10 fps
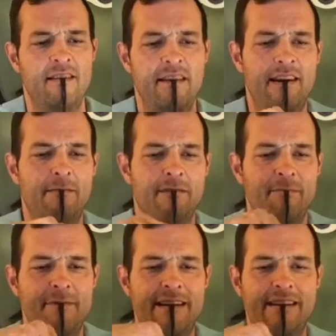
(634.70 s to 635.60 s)
and we're
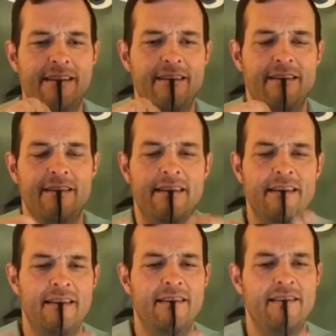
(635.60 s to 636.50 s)
gonna make,
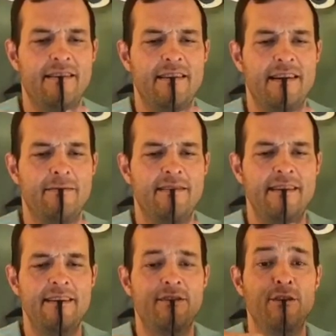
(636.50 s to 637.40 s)
let's see, I would
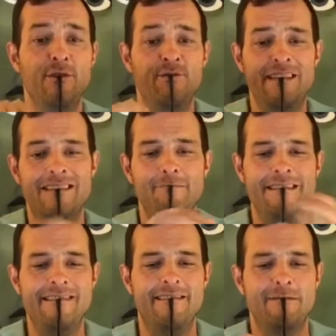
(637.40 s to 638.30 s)
say 2-finger
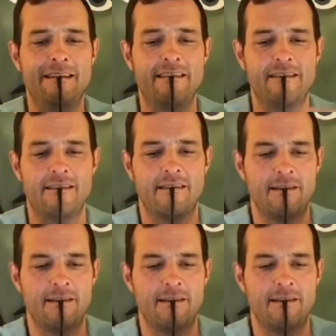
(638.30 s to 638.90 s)
pinch twists.